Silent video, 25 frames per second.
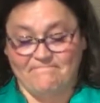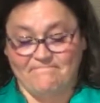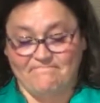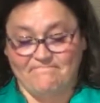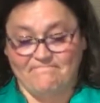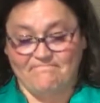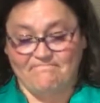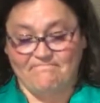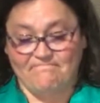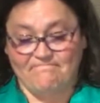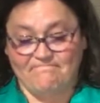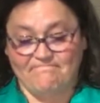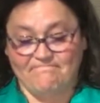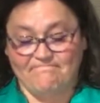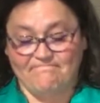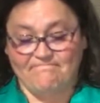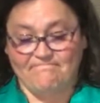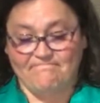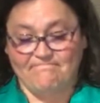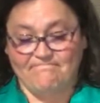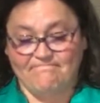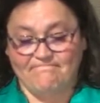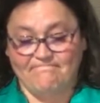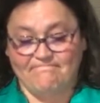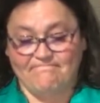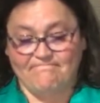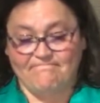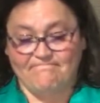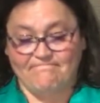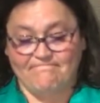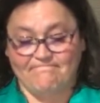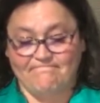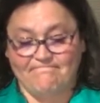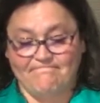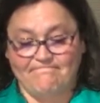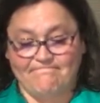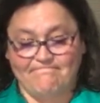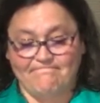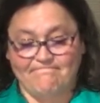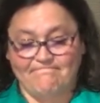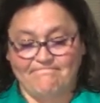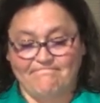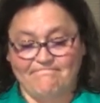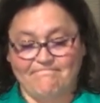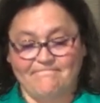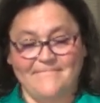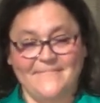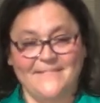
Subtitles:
(silence)